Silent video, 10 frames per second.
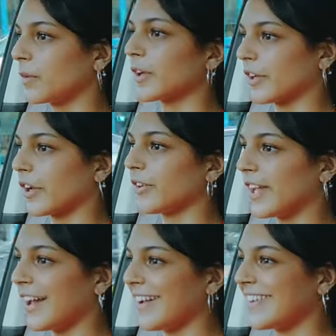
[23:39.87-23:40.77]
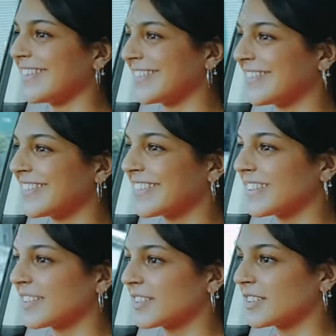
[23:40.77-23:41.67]
go we're first go, exit. Yeah. Okay.
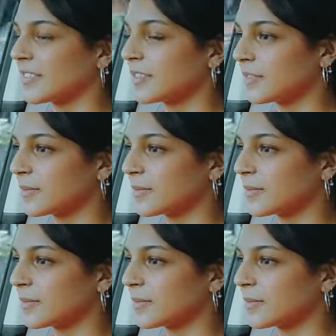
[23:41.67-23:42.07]
If there were